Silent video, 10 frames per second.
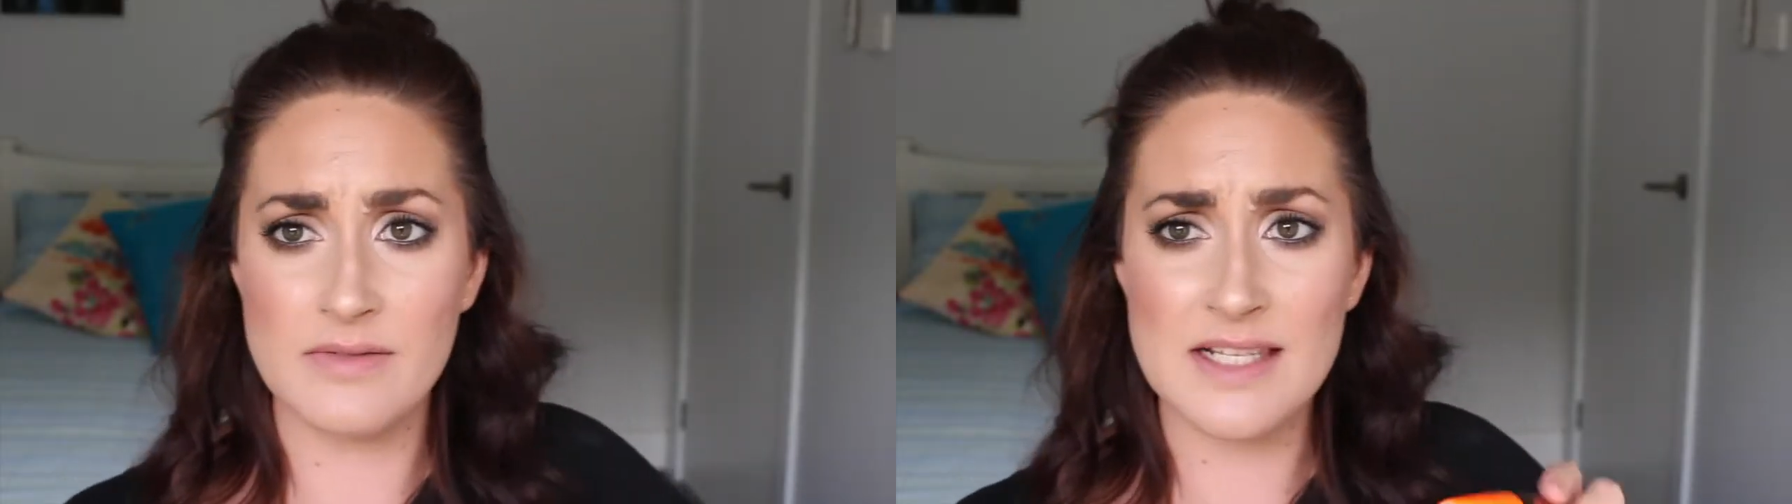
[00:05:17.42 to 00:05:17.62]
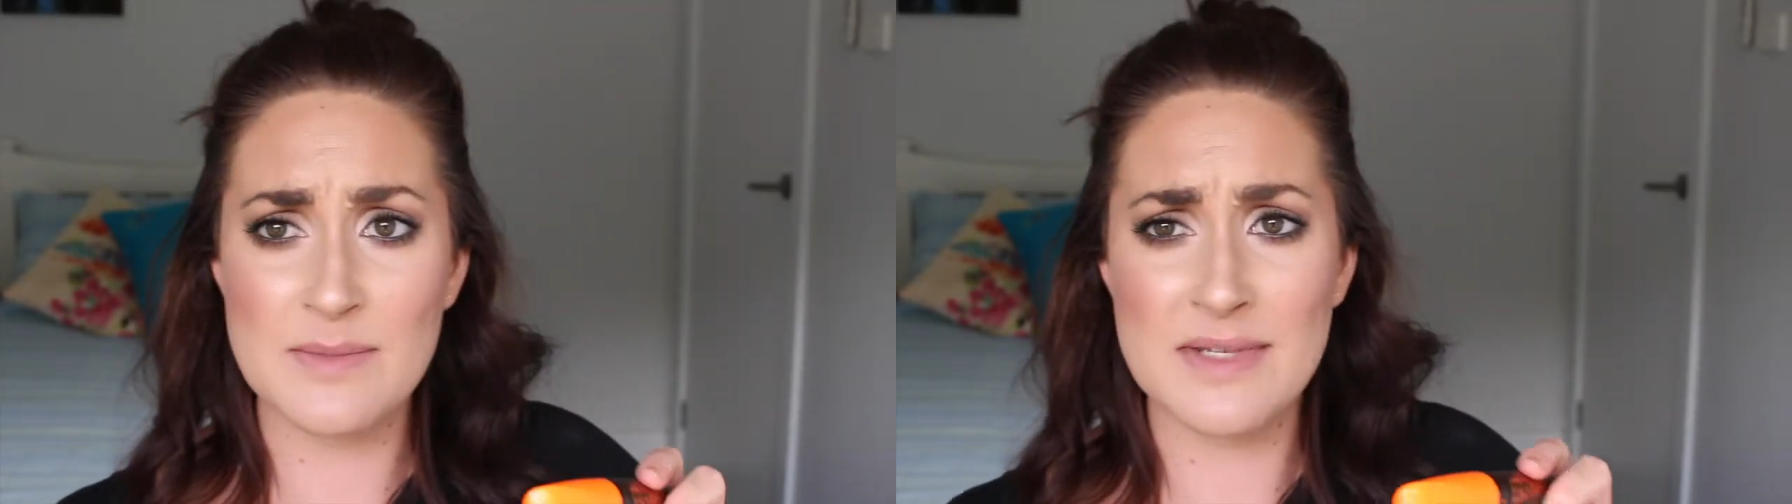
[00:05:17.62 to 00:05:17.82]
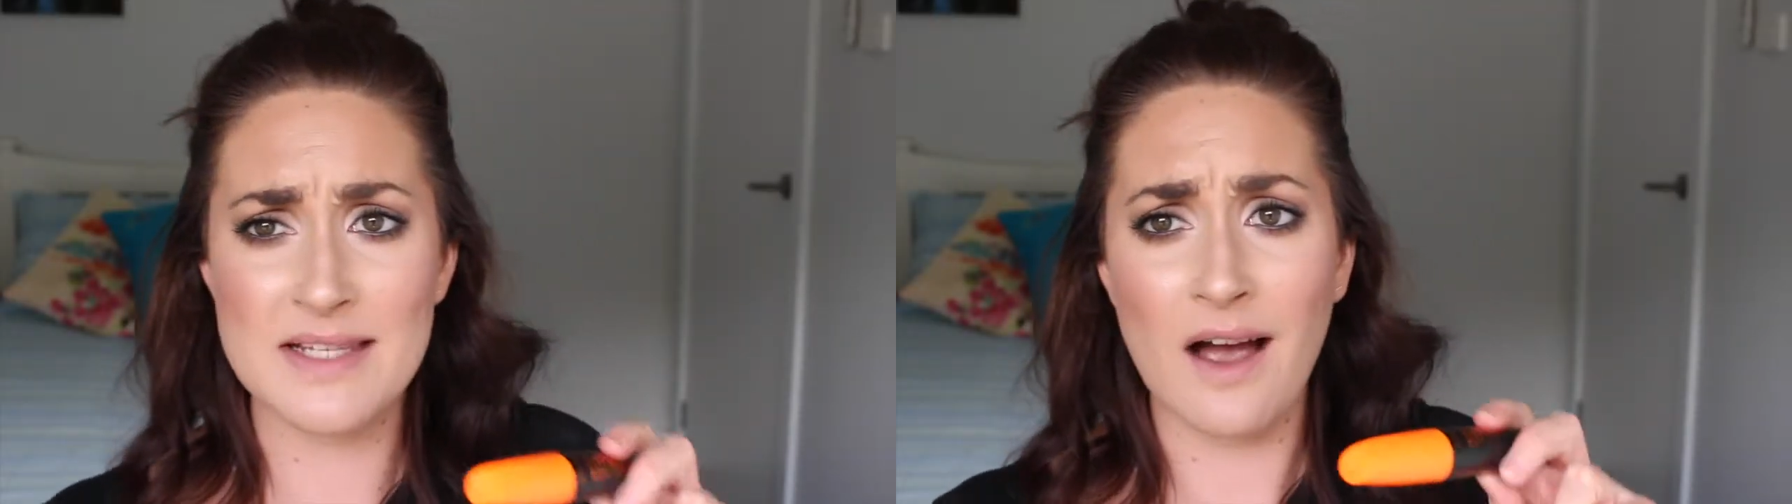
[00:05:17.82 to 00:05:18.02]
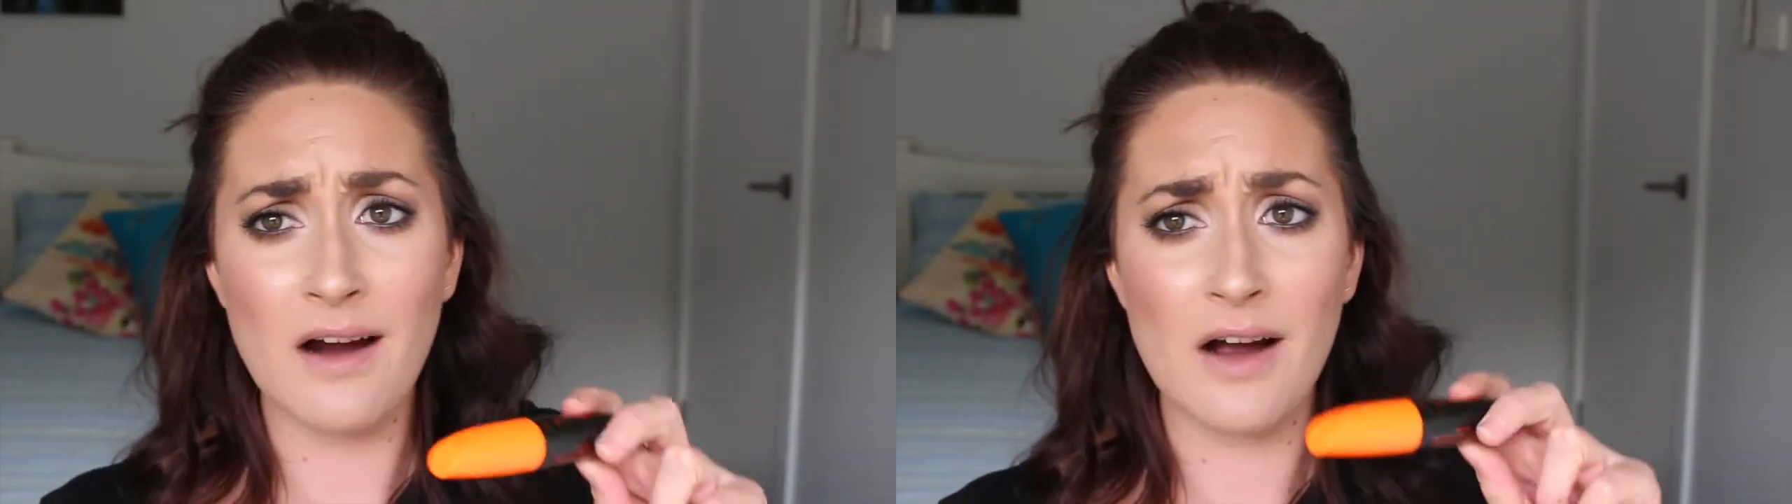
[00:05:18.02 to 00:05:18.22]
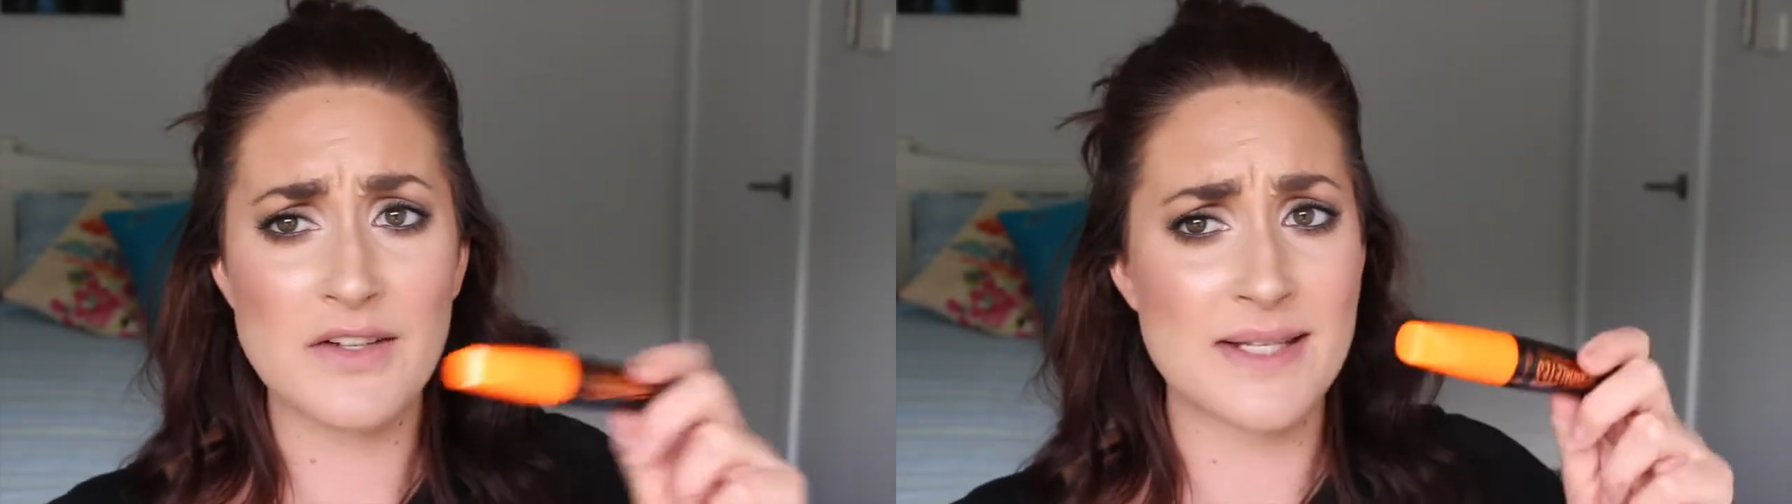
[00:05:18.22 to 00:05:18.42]
there's a
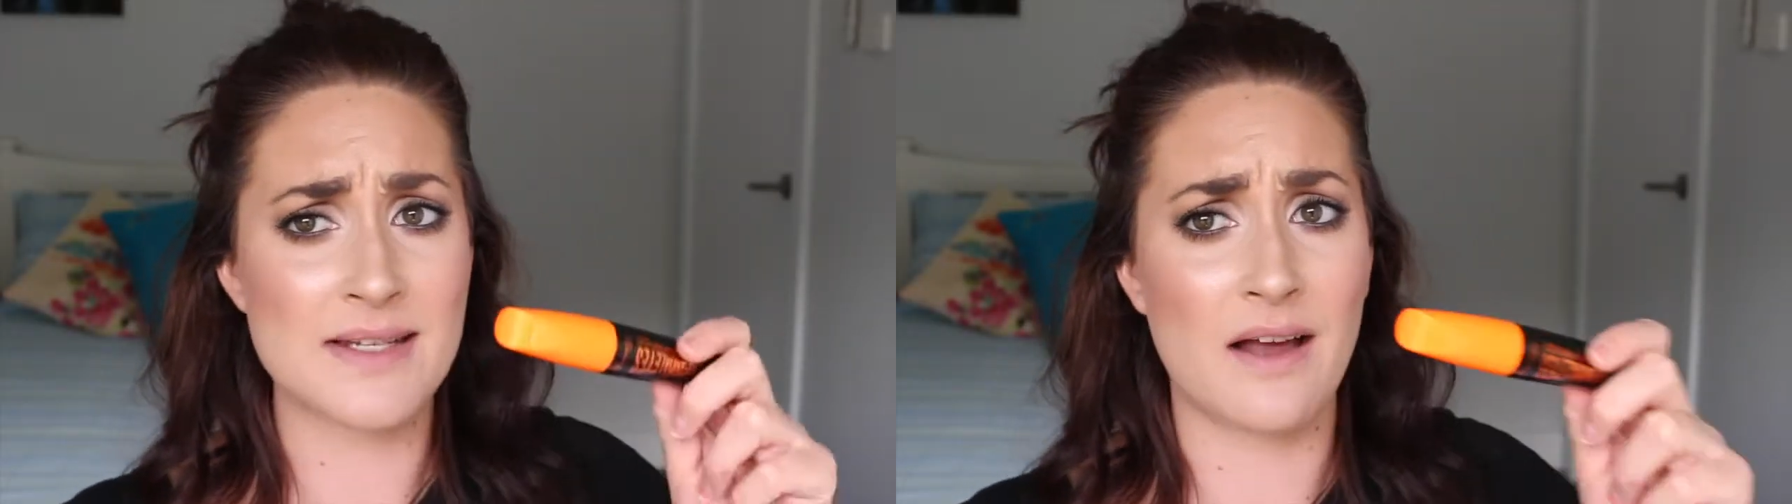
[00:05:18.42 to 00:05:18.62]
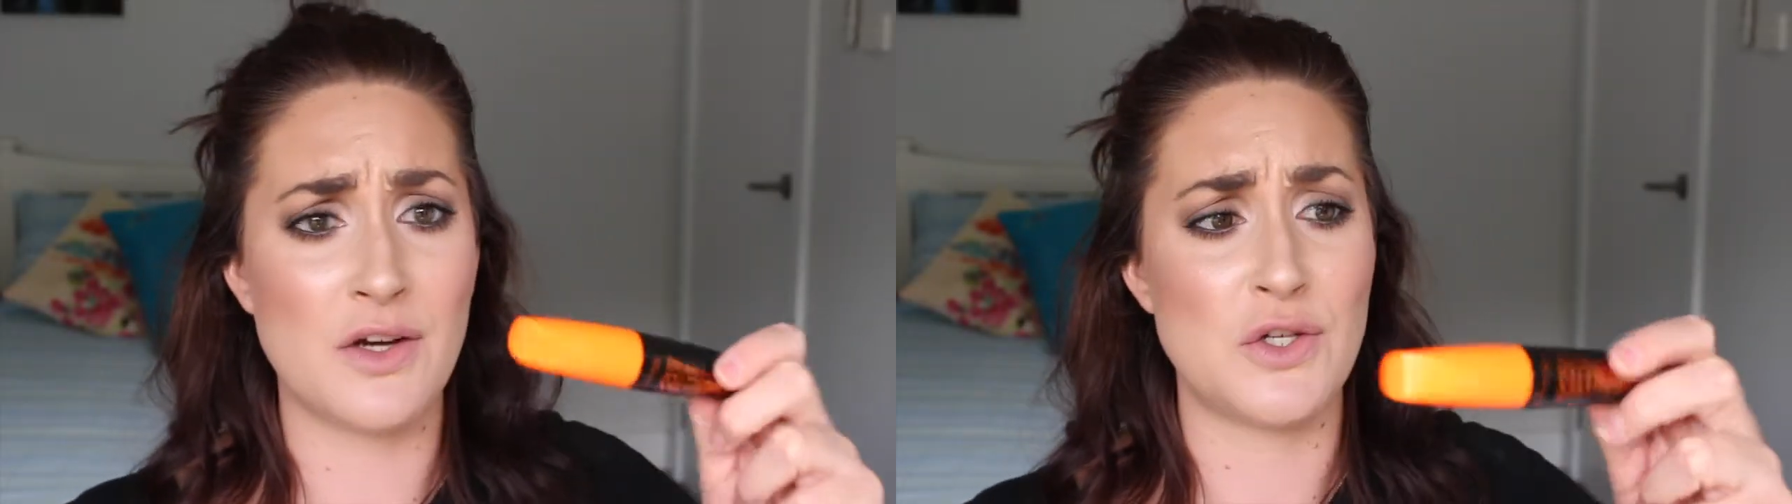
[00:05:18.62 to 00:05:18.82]
mascara I just started